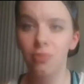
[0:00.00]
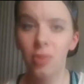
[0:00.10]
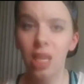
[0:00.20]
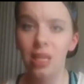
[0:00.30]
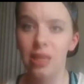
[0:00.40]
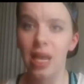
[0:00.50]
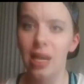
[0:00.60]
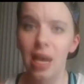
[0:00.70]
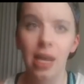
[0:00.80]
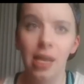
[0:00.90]
that
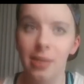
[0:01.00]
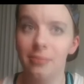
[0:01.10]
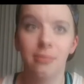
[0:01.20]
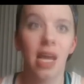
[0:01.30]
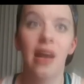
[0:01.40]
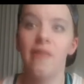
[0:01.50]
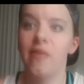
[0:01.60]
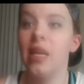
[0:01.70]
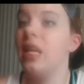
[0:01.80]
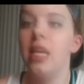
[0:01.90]
I have
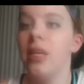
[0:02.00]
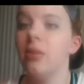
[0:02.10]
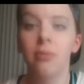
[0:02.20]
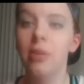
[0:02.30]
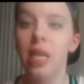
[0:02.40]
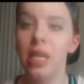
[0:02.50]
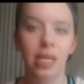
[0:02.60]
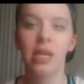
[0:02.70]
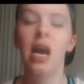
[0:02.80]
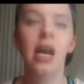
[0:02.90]
any
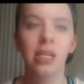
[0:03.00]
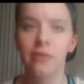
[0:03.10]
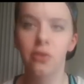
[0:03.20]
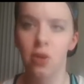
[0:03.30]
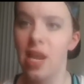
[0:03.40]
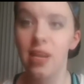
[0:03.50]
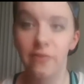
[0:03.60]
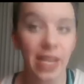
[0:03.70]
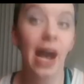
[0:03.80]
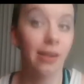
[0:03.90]
kind of creative
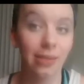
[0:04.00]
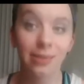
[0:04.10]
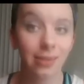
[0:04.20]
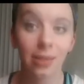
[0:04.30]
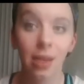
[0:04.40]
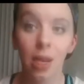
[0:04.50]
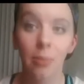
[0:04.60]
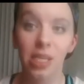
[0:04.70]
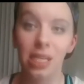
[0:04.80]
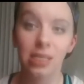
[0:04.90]
talent,
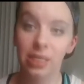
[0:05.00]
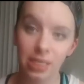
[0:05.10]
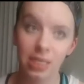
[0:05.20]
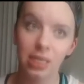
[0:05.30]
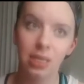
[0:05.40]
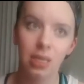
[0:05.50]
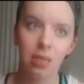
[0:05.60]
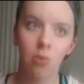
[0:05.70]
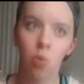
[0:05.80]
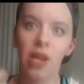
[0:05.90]
because
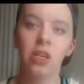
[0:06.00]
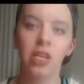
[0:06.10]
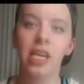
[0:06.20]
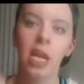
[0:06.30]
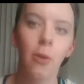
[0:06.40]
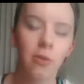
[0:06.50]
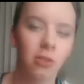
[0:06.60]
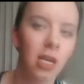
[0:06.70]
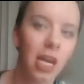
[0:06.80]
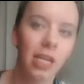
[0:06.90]
whether they know it or
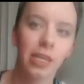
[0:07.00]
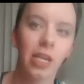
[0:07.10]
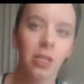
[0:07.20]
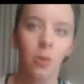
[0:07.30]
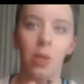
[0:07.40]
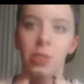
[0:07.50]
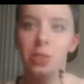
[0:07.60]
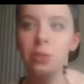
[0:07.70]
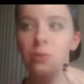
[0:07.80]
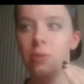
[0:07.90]
not, they're the ones
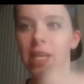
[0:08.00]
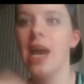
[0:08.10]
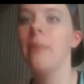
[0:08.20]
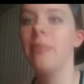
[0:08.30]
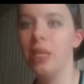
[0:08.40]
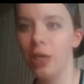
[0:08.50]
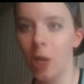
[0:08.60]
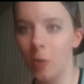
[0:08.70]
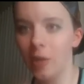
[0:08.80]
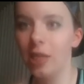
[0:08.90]
who kept me
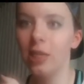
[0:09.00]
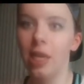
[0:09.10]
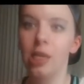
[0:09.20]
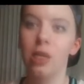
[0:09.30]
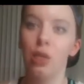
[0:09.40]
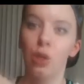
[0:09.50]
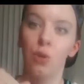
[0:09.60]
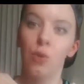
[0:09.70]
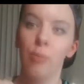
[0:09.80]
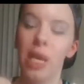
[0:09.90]
going, like
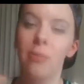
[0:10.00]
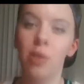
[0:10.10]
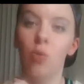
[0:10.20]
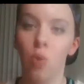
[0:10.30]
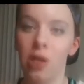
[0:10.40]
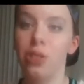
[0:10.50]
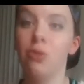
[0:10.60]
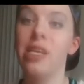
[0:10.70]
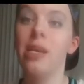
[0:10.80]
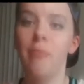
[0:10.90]
who made me want to
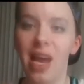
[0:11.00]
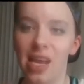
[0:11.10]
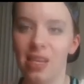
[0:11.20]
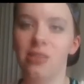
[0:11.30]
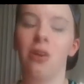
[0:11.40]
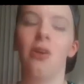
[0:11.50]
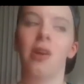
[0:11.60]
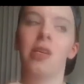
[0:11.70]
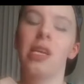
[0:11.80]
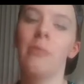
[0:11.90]
get back into
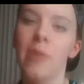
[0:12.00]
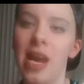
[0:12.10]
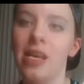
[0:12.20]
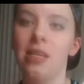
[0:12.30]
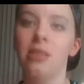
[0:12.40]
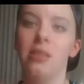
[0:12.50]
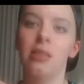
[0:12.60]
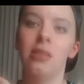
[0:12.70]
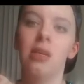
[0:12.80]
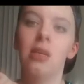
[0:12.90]
art, get back
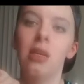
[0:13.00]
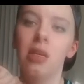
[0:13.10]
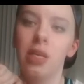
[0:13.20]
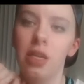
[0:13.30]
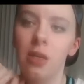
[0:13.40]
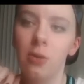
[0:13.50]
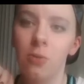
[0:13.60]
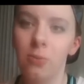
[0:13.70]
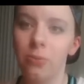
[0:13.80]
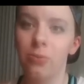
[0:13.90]
into, you
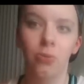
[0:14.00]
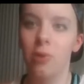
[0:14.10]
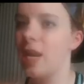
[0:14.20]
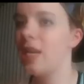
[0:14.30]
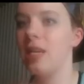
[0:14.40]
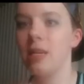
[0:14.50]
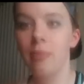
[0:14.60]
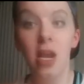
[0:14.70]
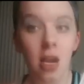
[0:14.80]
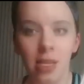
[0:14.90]
know, writing
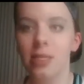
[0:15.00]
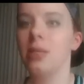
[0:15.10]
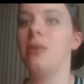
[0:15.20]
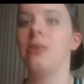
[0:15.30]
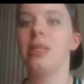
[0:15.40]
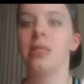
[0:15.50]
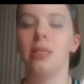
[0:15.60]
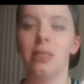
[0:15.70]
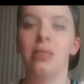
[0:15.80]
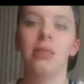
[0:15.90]
parody songs
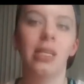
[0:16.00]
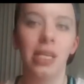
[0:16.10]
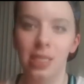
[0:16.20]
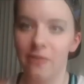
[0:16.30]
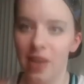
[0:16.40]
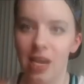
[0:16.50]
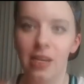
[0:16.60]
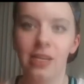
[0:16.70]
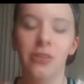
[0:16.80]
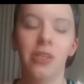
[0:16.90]
and things of that
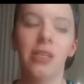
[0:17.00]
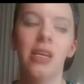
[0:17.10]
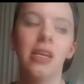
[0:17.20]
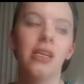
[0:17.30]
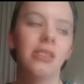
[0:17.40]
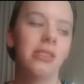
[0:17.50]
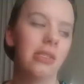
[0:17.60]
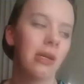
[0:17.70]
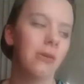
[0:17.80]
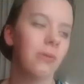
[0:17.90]
nature.
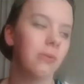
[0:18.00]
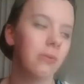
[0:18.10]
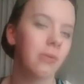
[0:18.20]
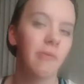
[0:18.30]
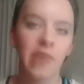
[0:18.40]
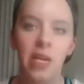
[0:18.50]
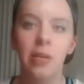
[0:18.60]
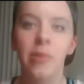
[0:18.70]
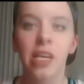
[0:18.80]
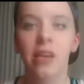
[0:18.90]
So very
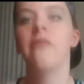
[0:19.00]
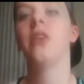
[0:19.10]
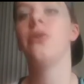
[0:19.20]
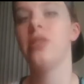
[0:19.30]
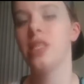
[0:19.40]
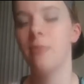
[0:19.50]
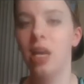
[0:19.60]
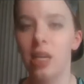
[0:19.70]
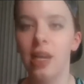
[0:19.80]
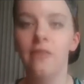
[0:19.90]
big influences in my
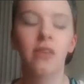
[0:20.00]
life.